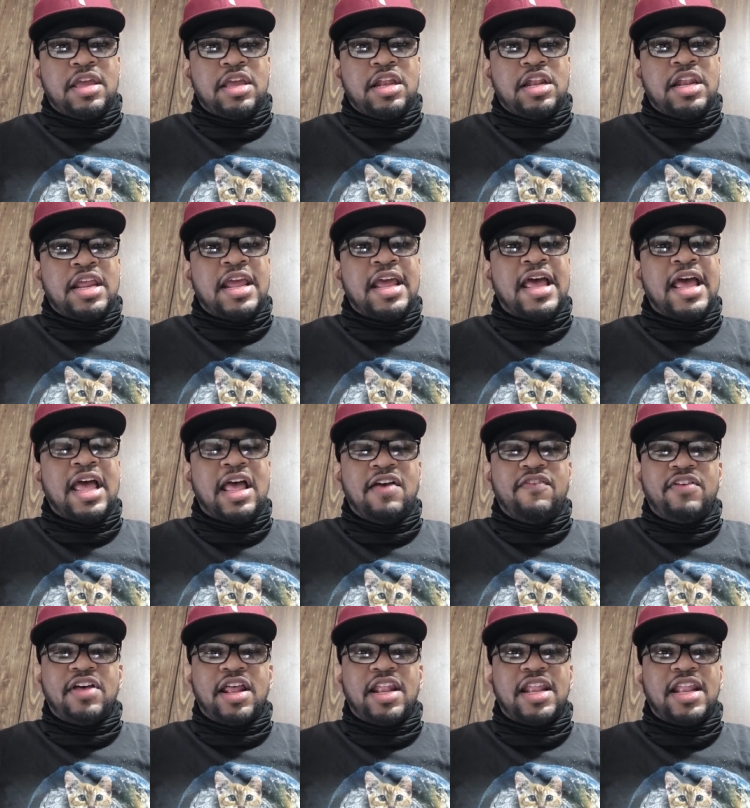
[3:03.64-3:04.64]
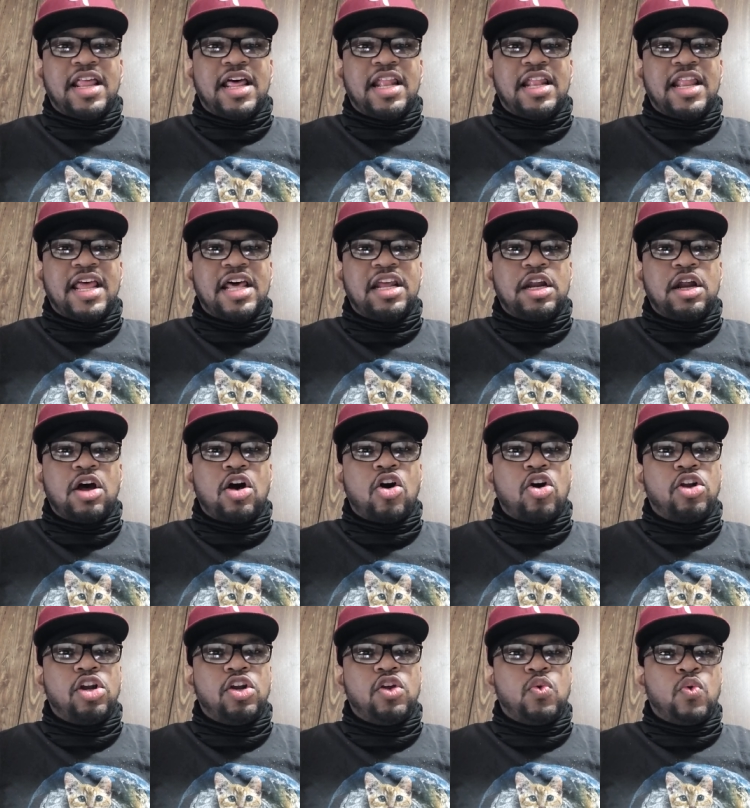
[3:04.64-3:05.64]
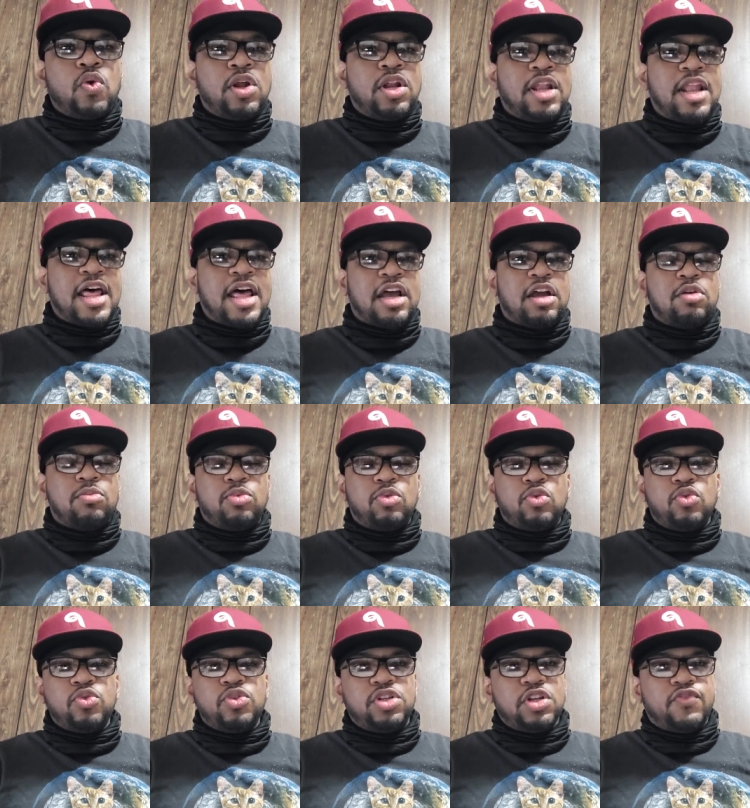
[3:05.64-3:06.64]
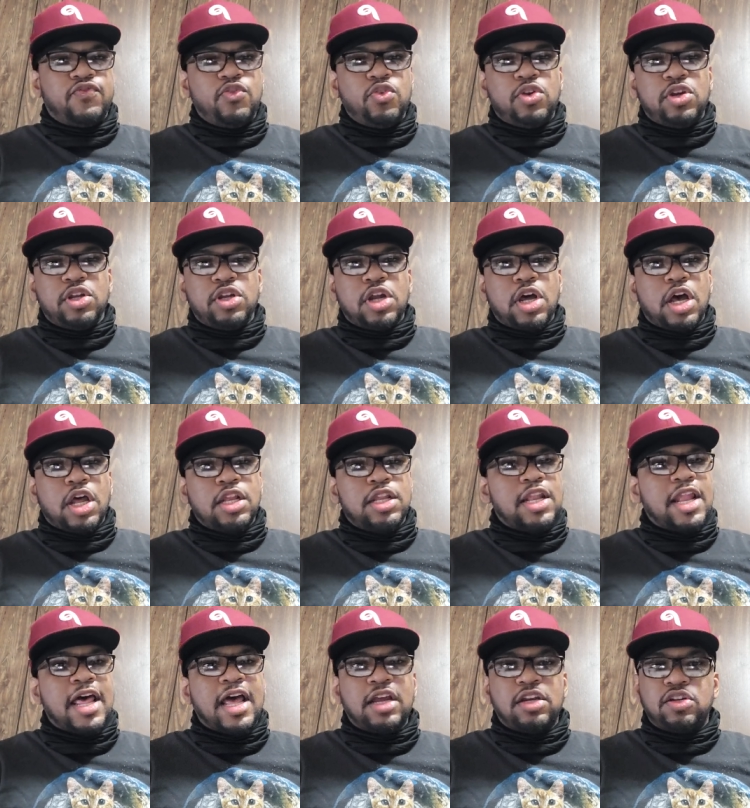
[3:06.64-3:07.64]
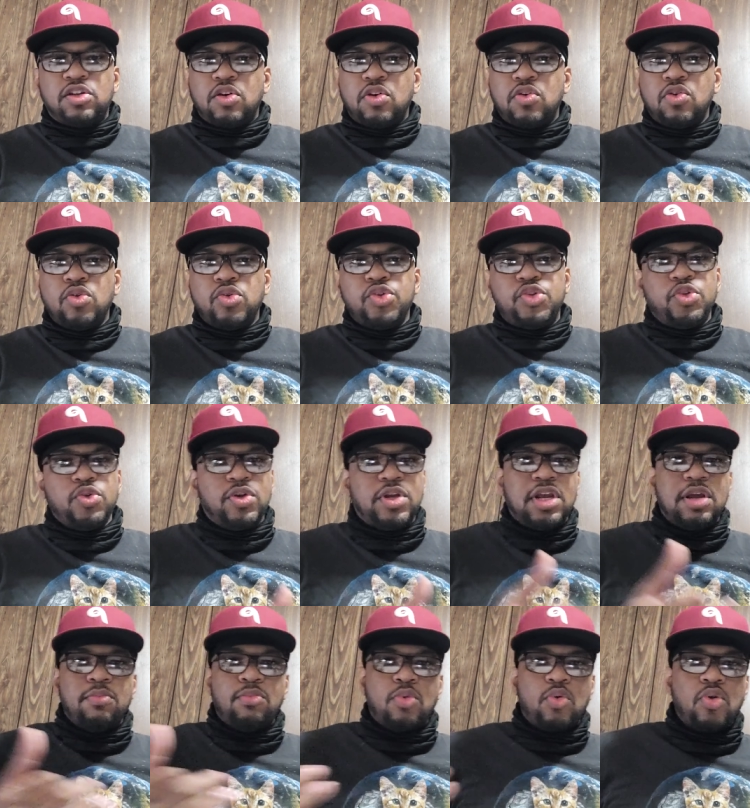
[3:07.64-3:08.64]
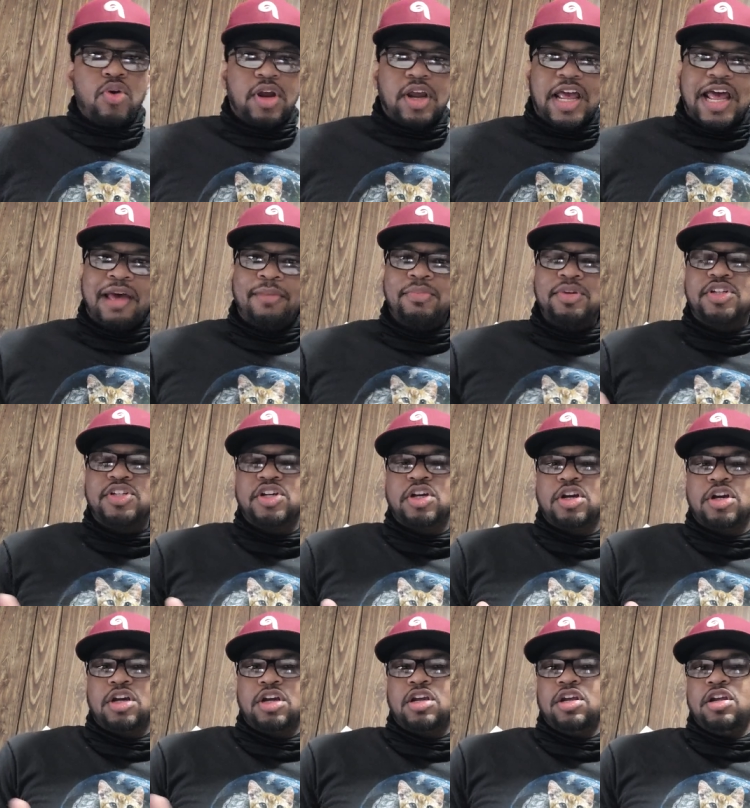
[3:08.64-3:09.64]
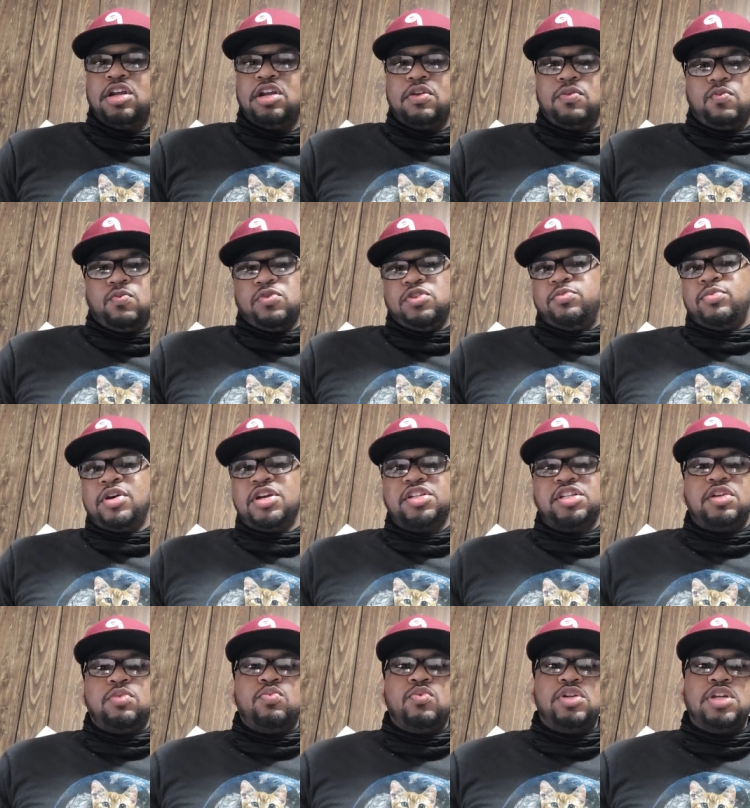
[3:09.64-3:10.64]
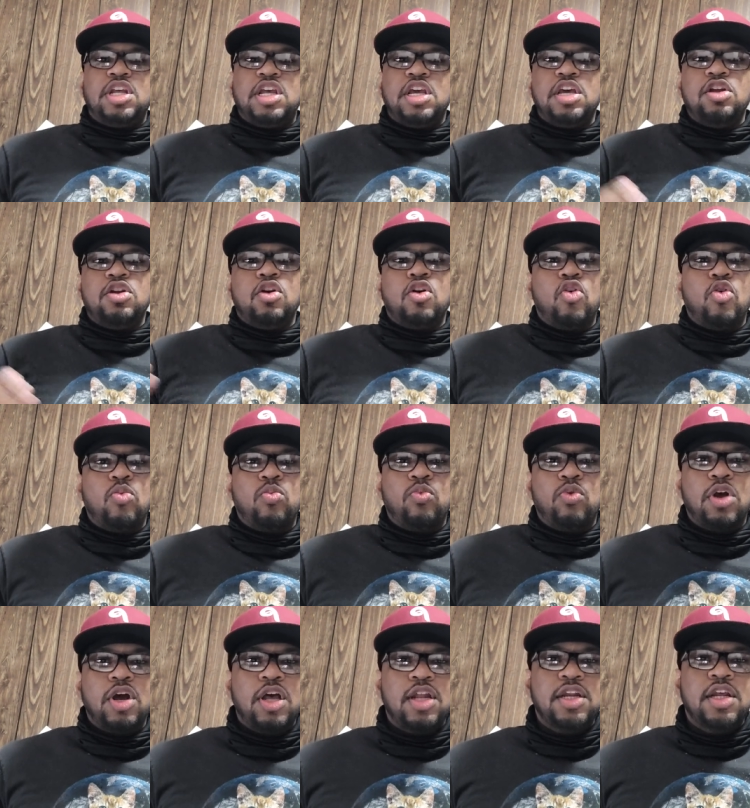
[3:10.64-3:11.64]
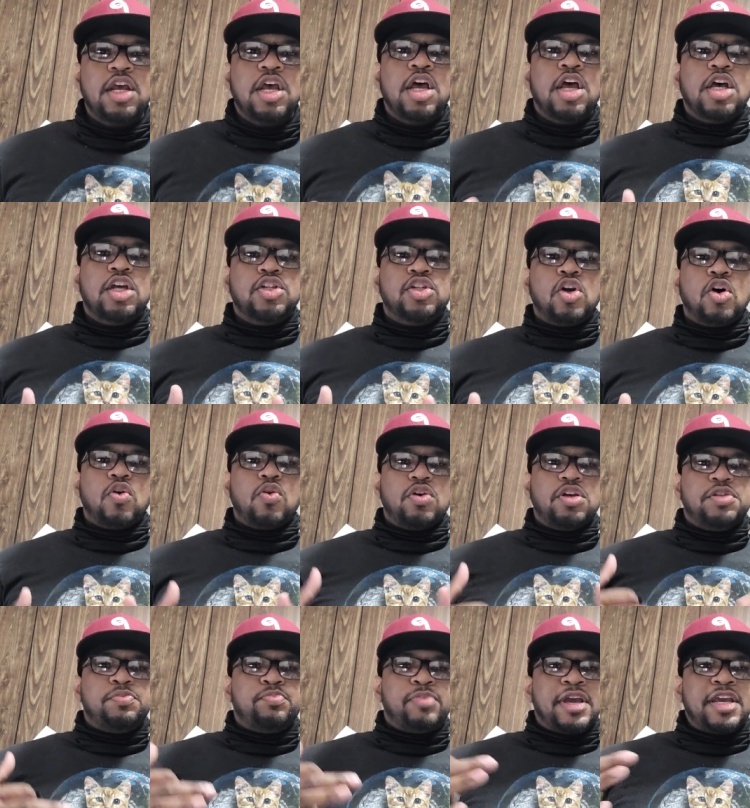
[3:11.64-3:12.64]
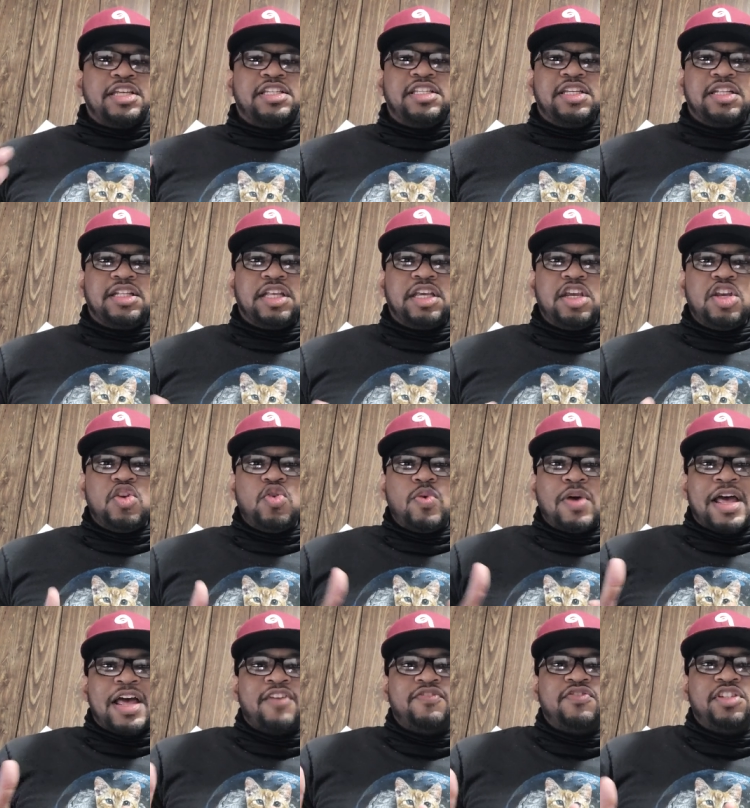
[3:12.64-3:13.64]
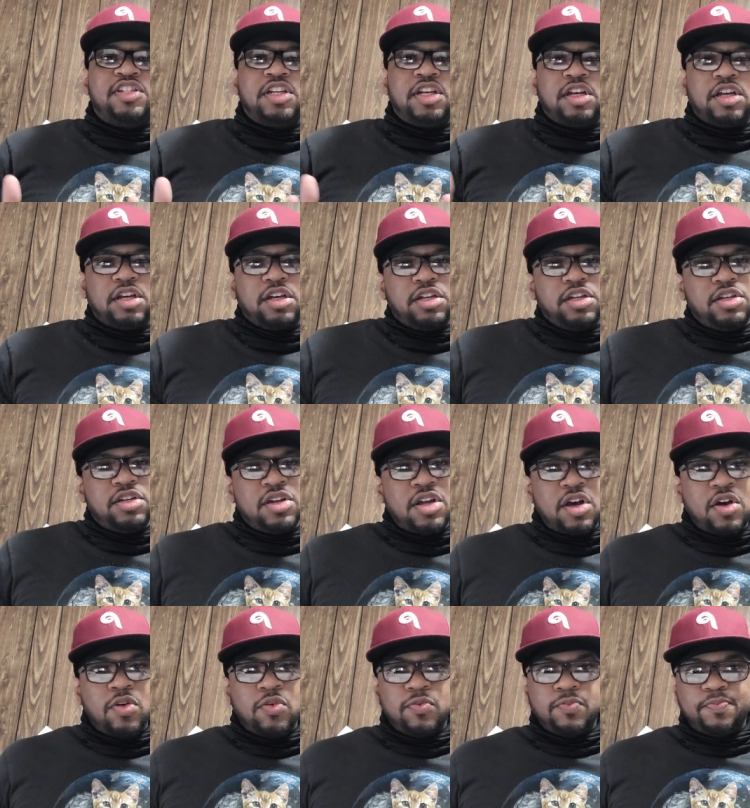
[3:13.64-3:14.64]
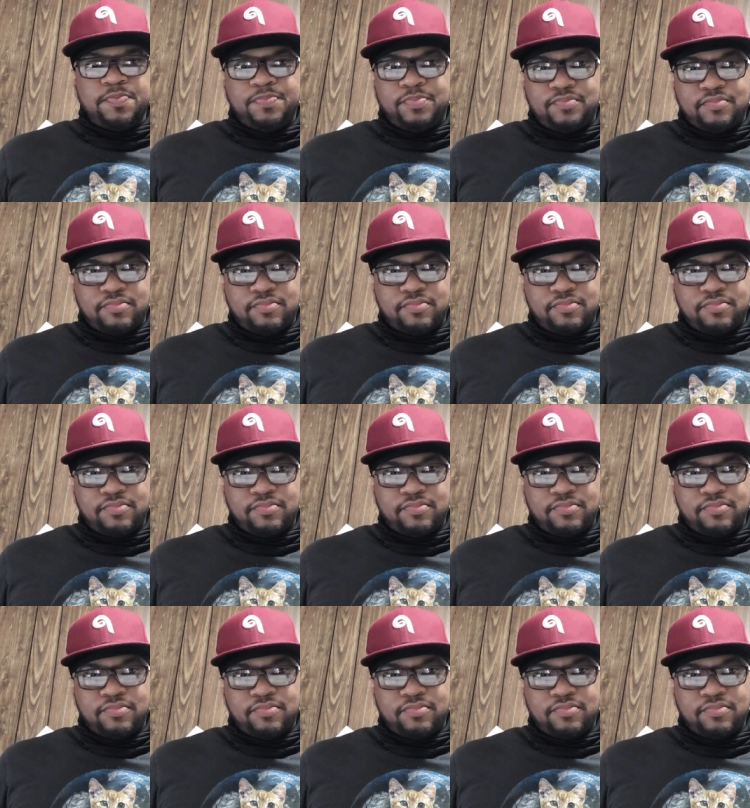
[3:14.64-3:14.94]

they have a, a lot of audio unlockables. If you can unlock those, you get more commentary, especially when they hit a home run. So it's basically you have to, you know,